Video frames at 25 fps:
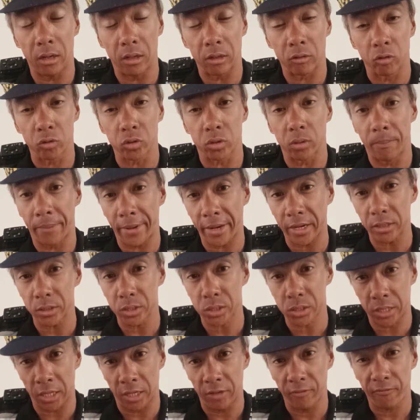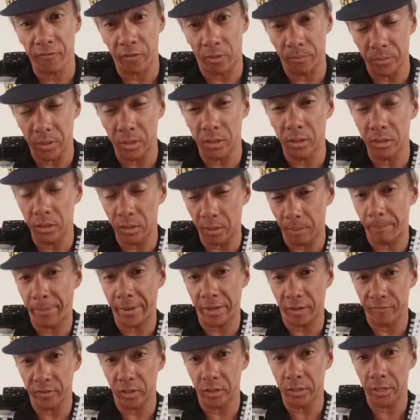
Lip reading: go to the back, stand from the back of the